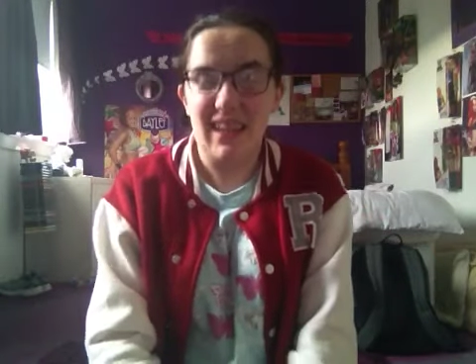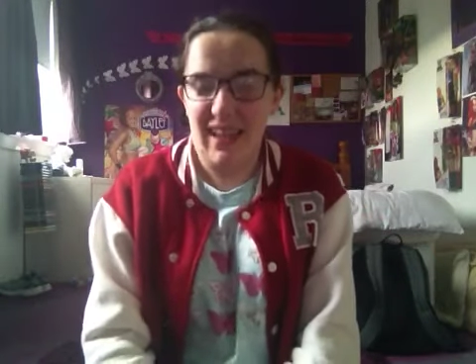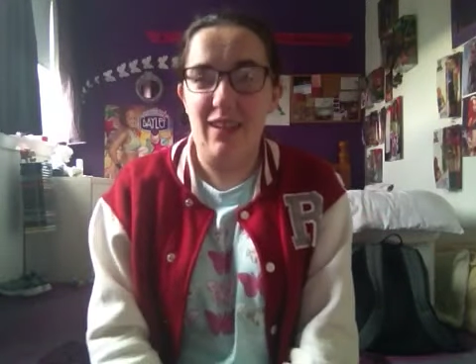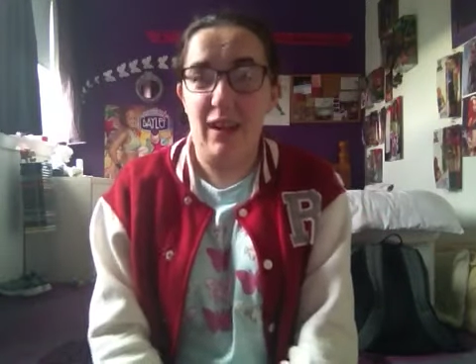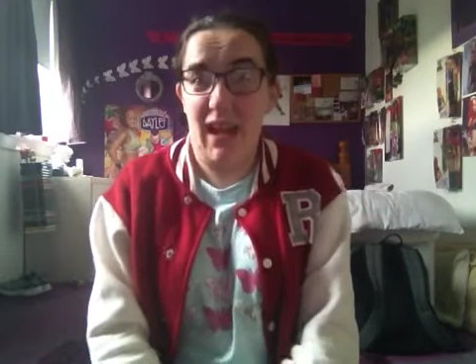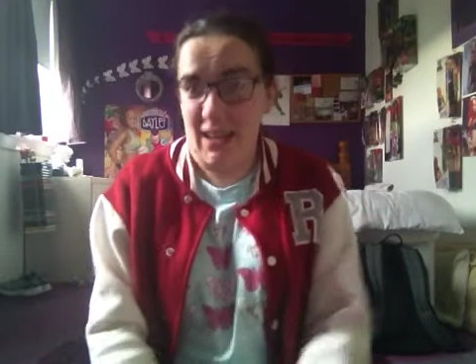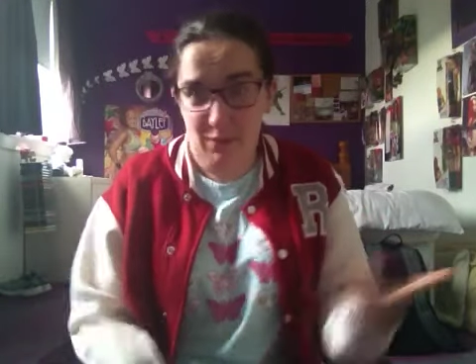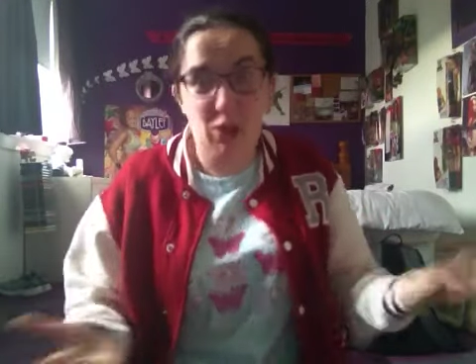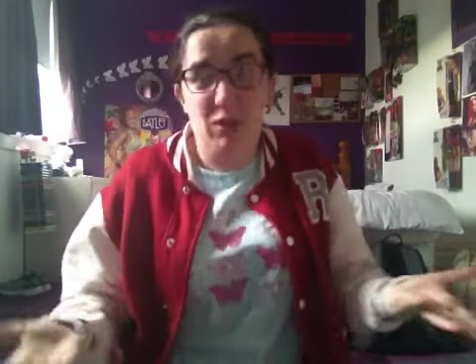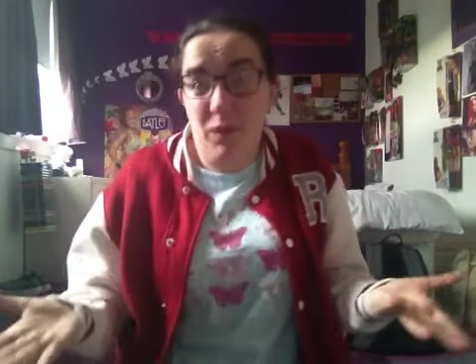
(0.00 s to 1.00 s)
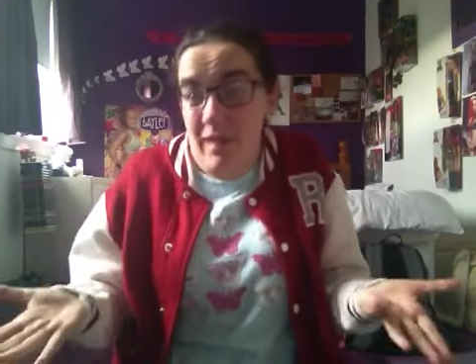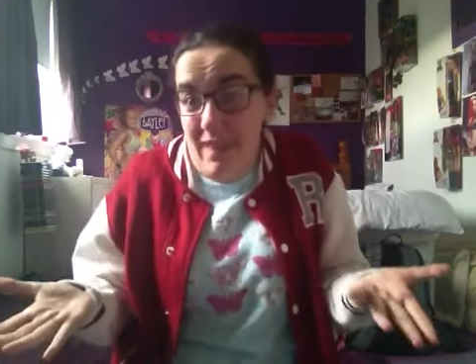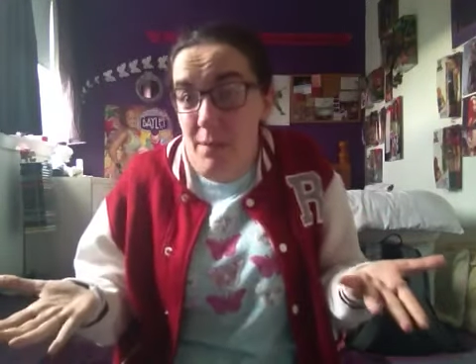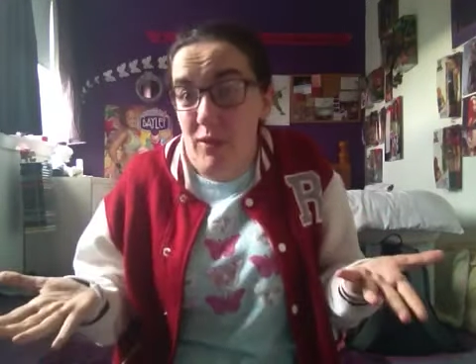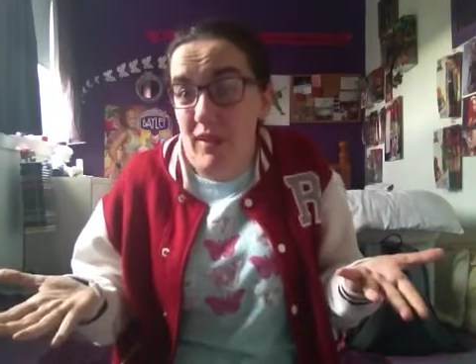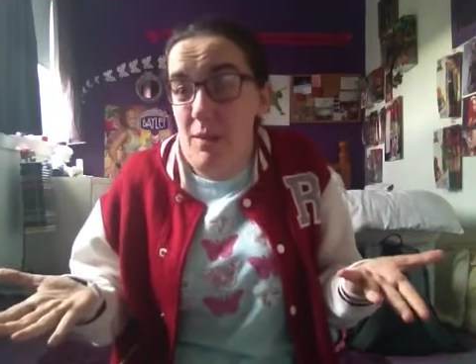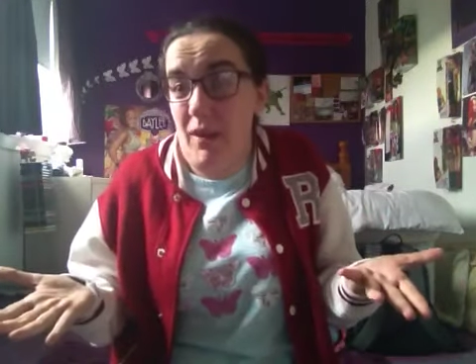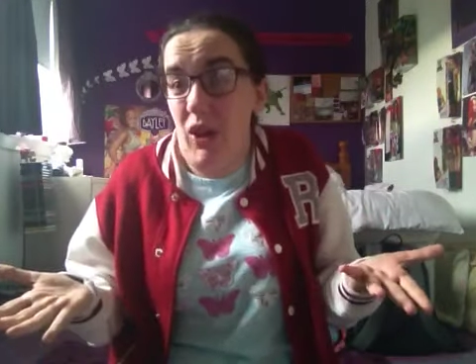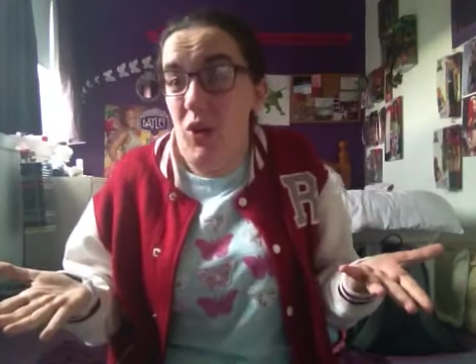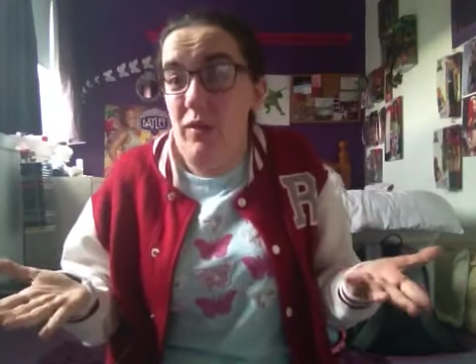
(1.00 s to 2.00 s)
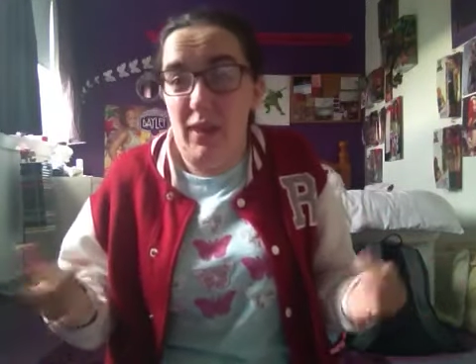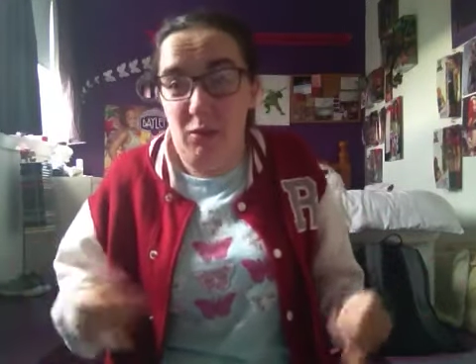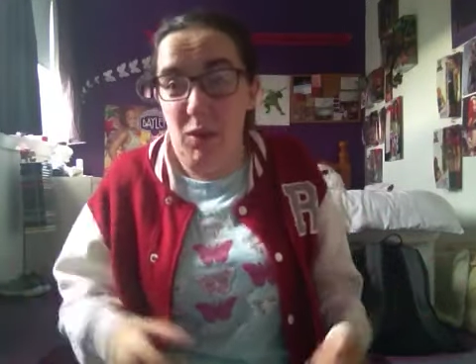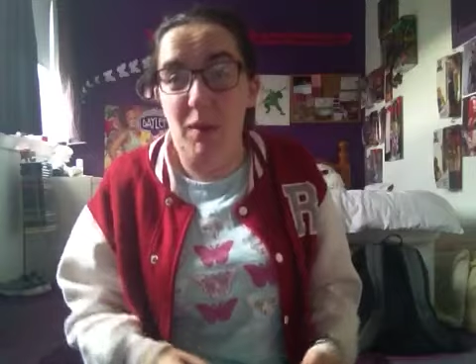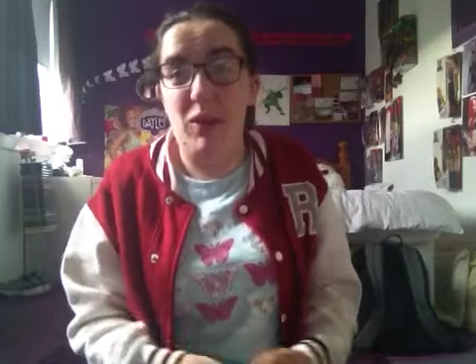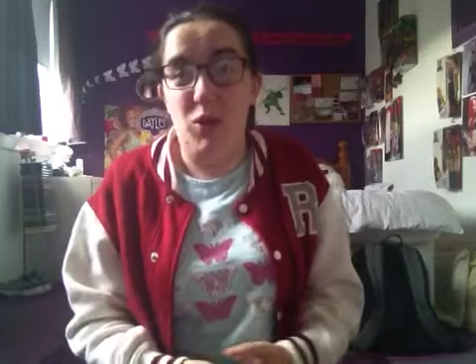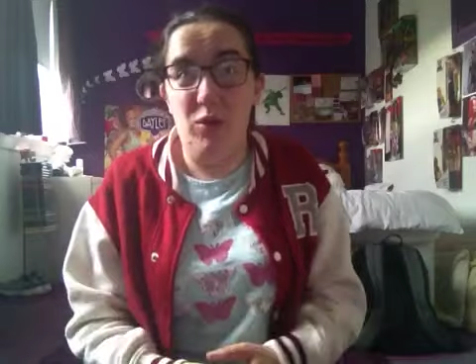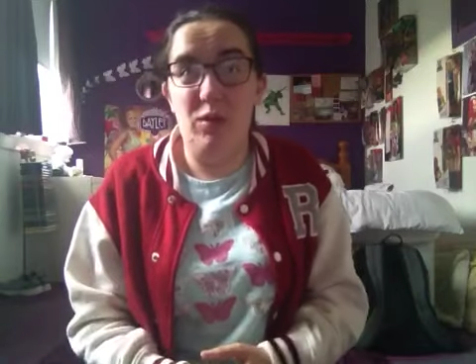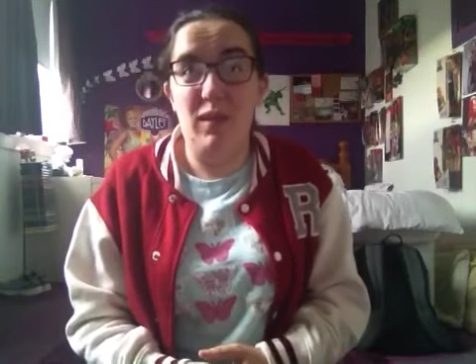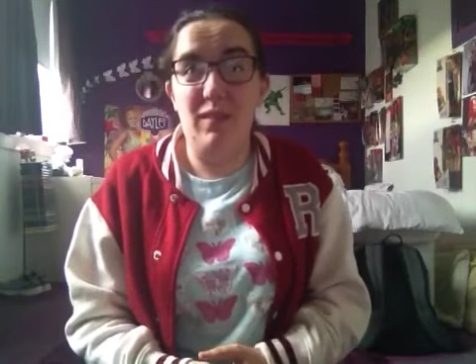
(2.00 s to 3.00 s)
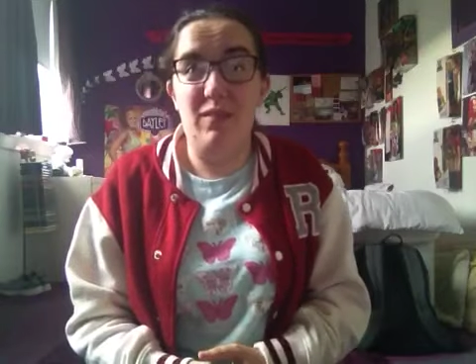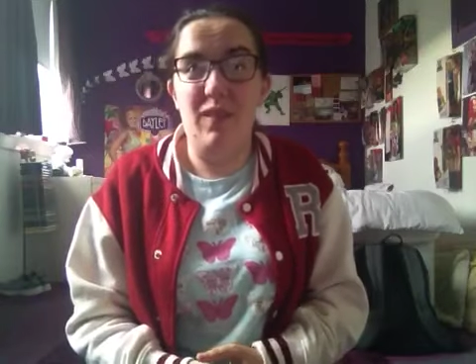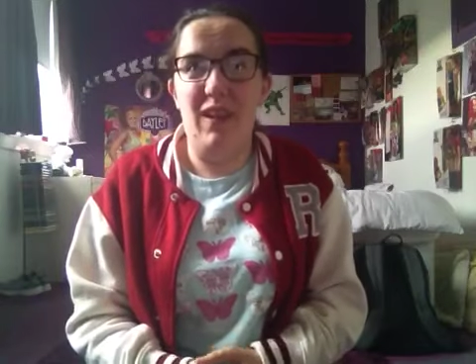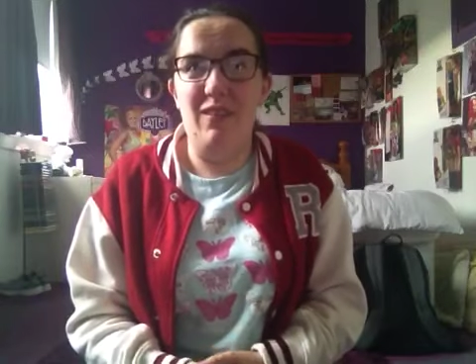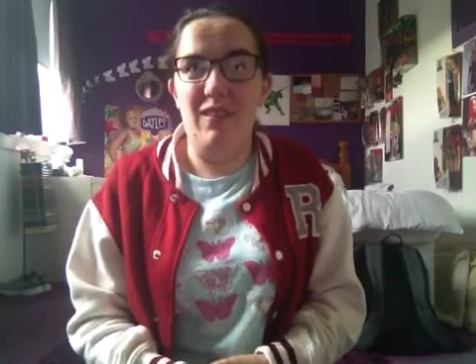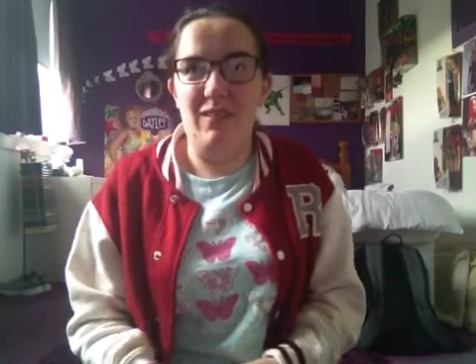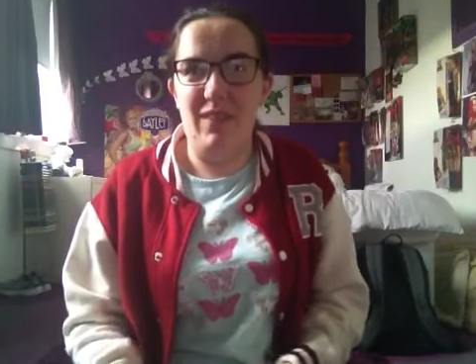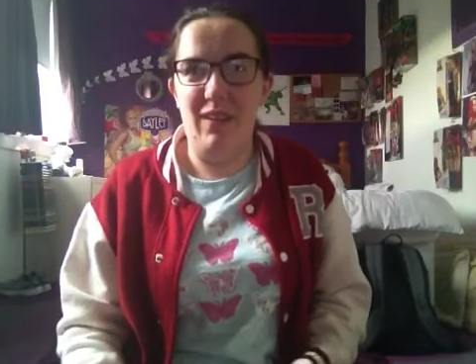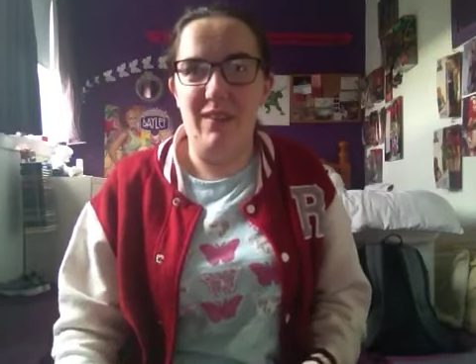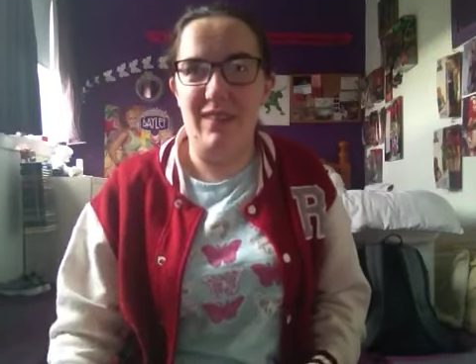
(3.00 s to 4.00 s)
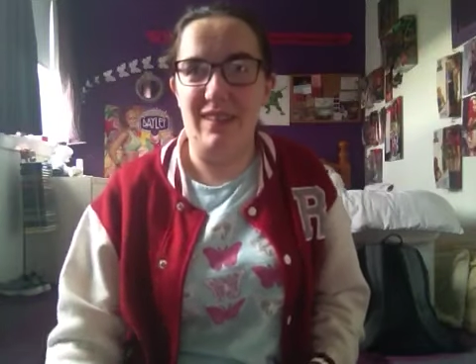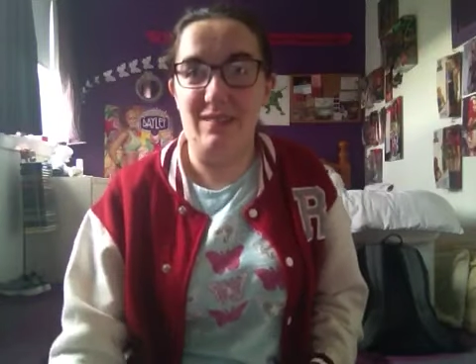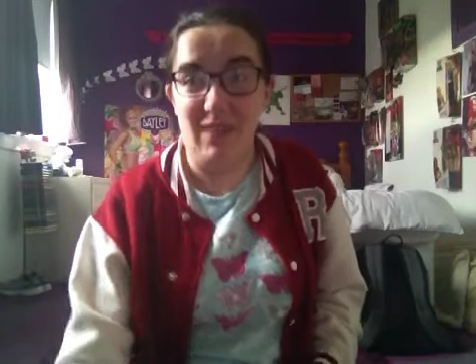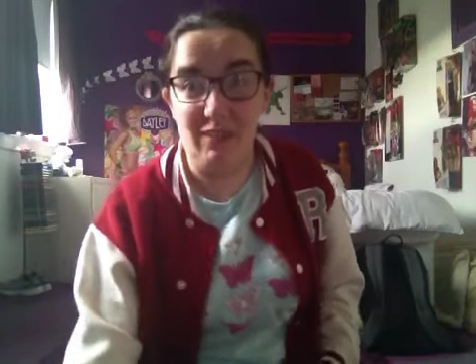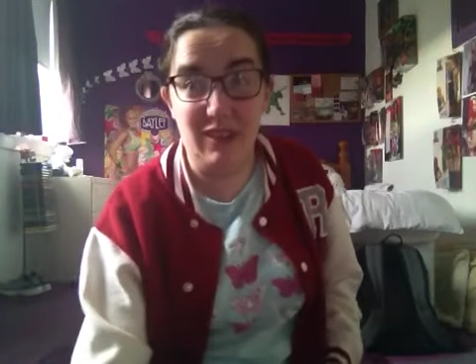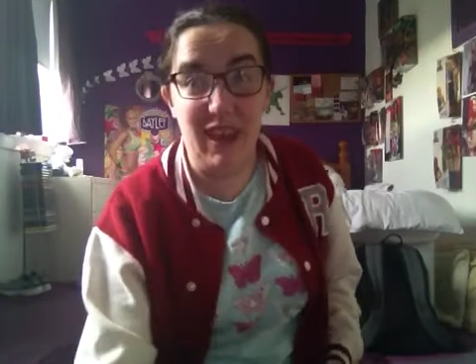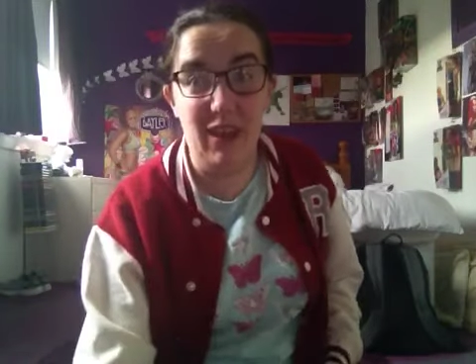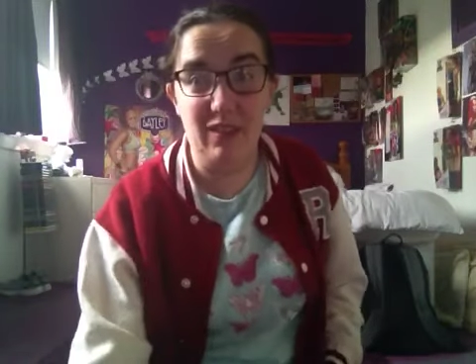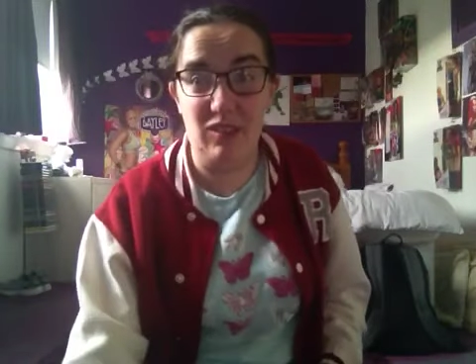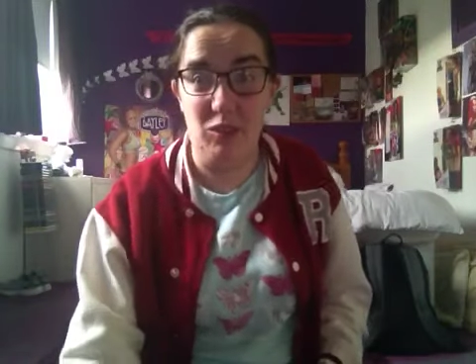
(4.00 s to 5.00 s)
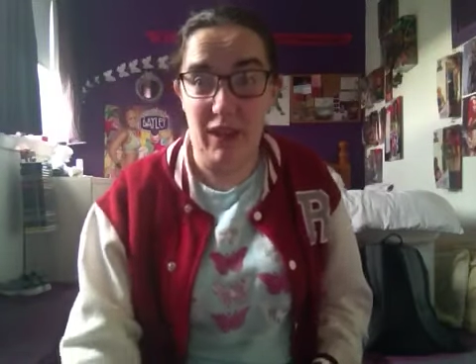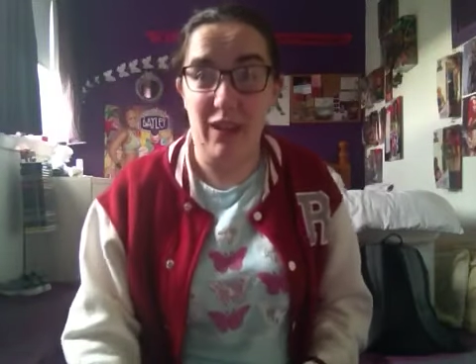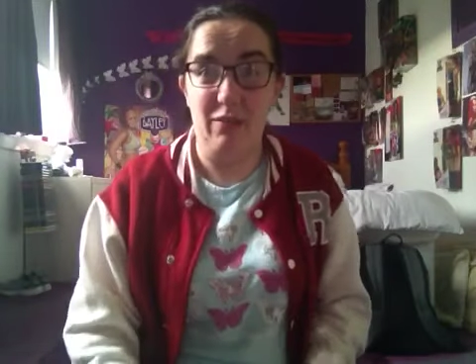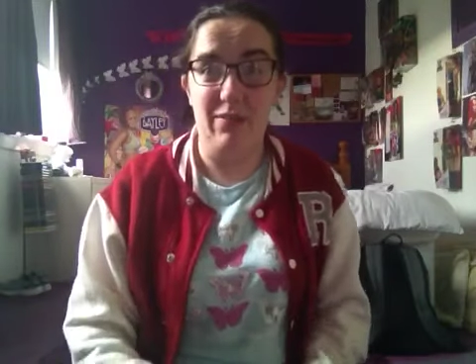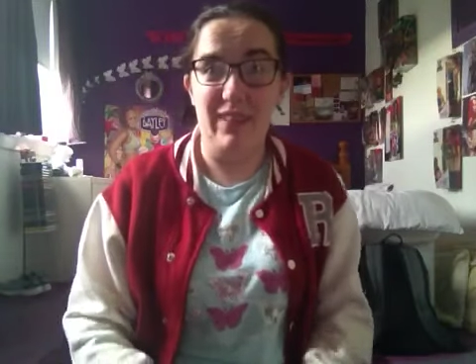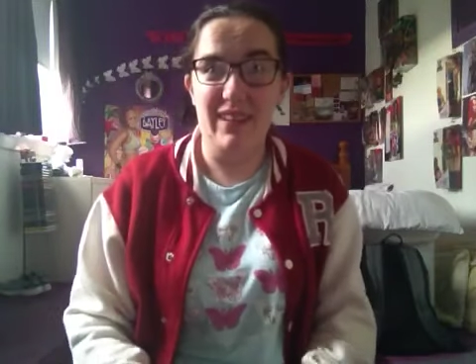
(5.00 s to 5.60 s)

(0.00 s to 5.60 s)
Uh, and we know the first episode is going to be called "The Woman Who Fell Fell Fell to uh, to Earth."